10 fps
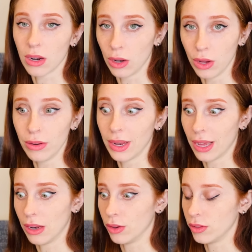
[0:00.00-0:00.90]
alone,
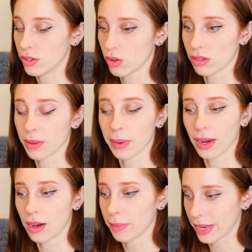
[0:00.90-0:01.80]
let alone the songs that have been
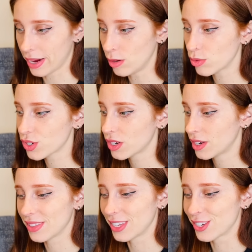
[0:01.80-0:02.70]
coming out.
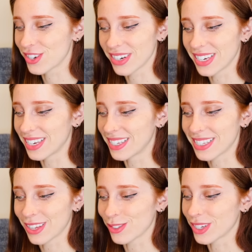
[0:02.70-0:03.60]
Literally, it
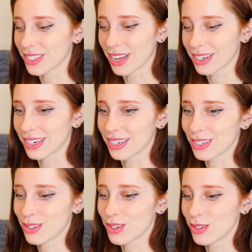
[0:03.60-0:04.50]
sounds exactly like
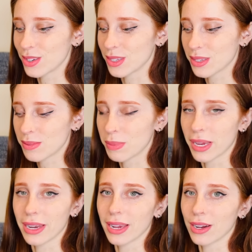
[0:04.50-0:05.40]
Scooter's
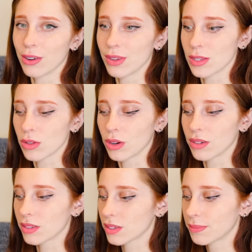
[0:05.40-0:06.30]
beginning of his
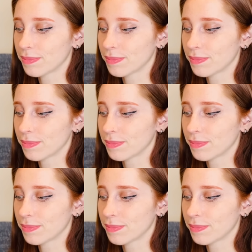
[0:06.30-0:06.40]
songs.